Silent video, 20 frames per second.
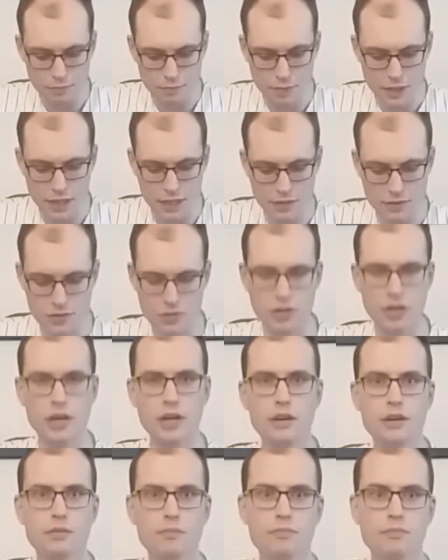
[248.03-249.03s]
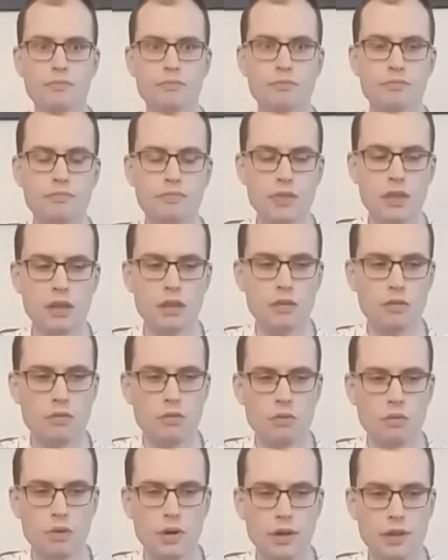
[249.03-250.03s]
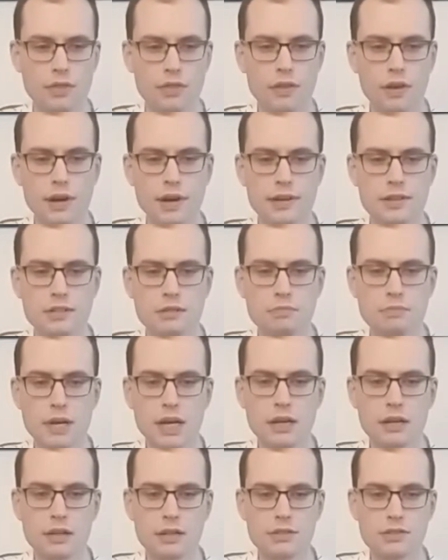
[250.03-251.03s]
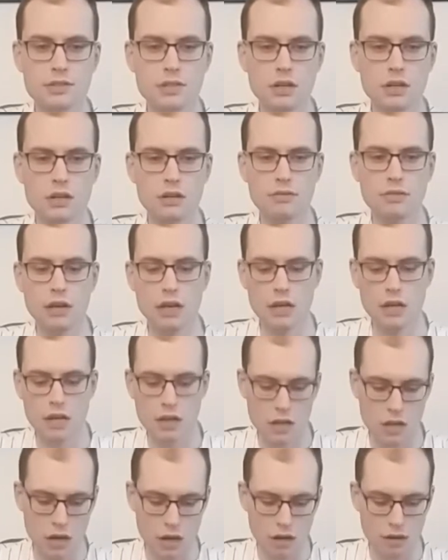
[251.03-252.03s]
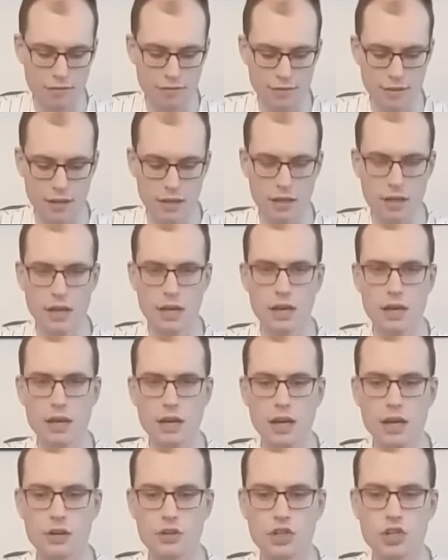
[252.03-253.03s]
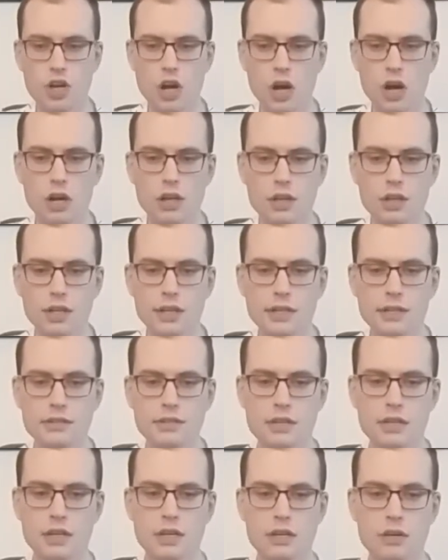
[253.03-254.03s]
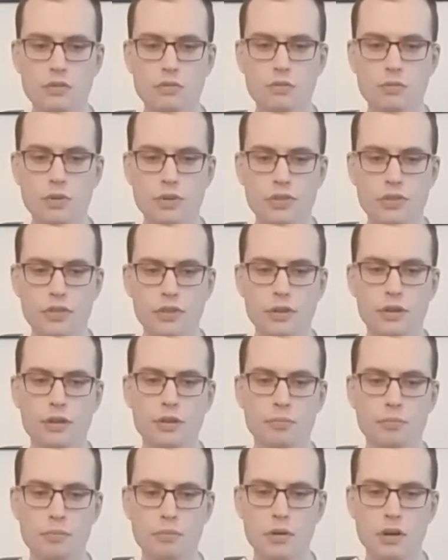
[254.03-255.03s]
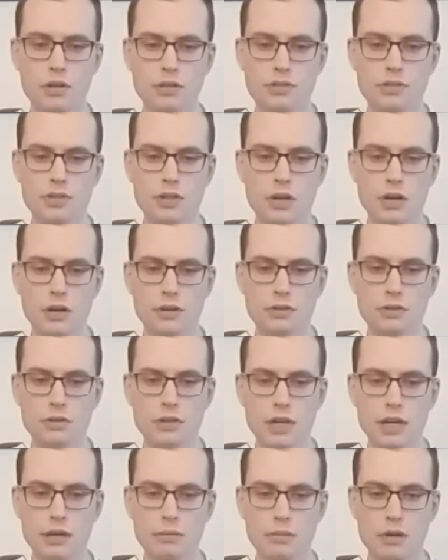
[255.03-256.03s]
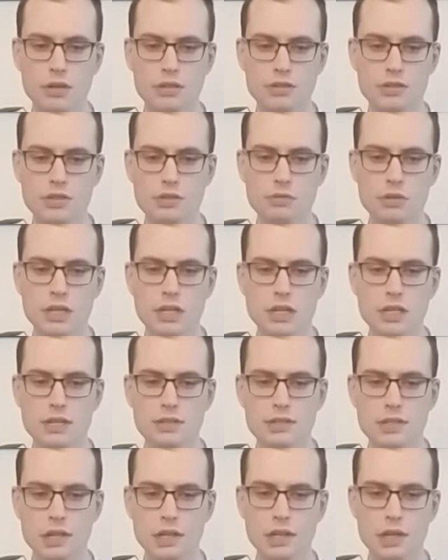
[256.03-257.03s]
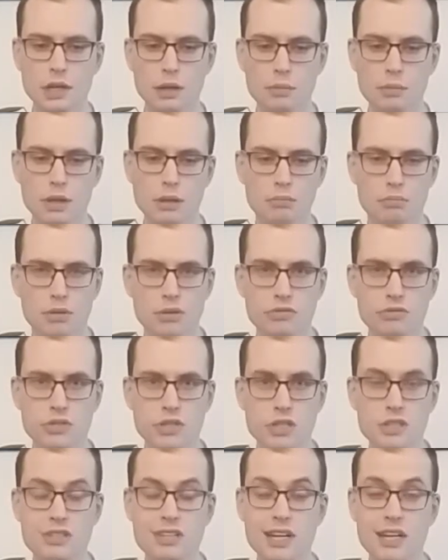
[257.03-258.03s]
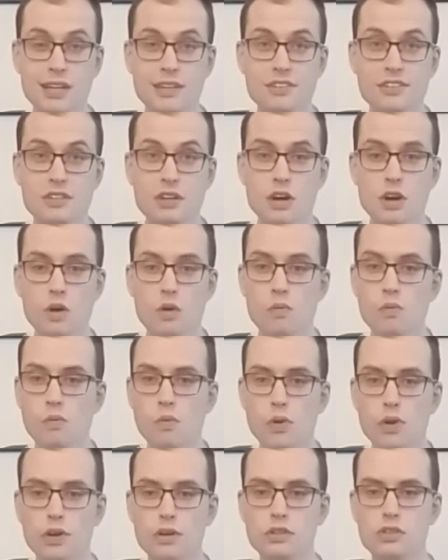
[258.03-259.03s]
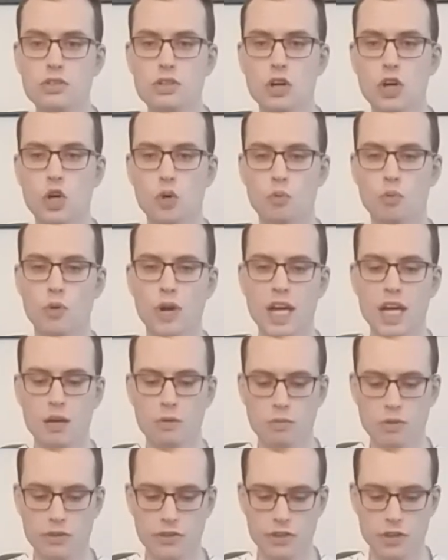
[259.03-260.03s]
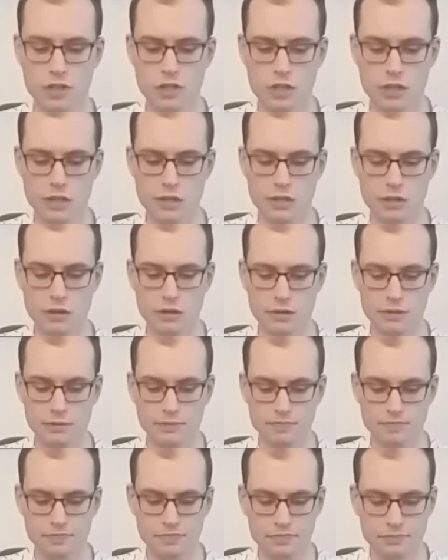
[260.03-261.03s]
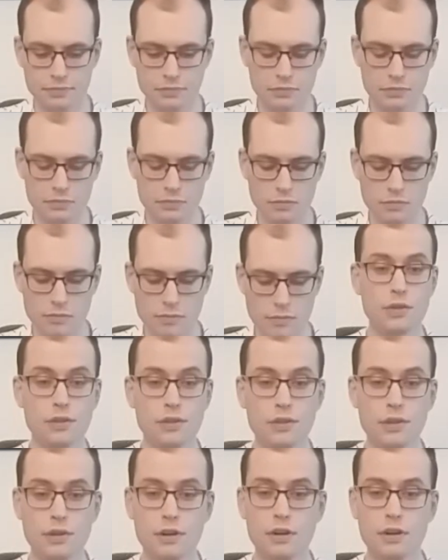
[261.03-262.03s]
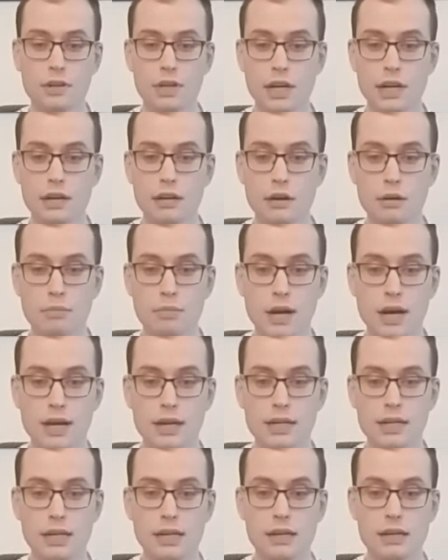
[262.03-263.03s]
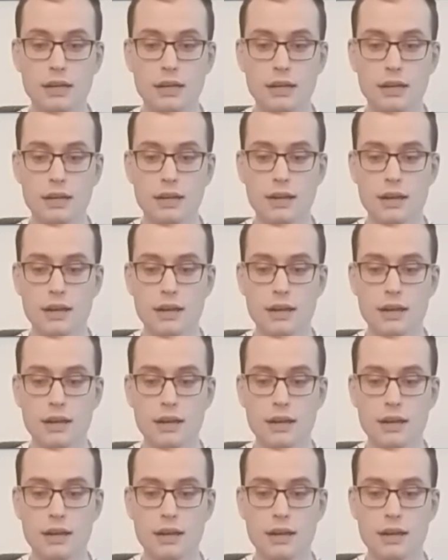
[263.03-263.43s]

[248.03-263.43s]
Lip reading: being said, with a nice balance of coffee and chocolate, with the underlying malt sweetness, a little bit of boozy taste, works great with each other. Little lighter body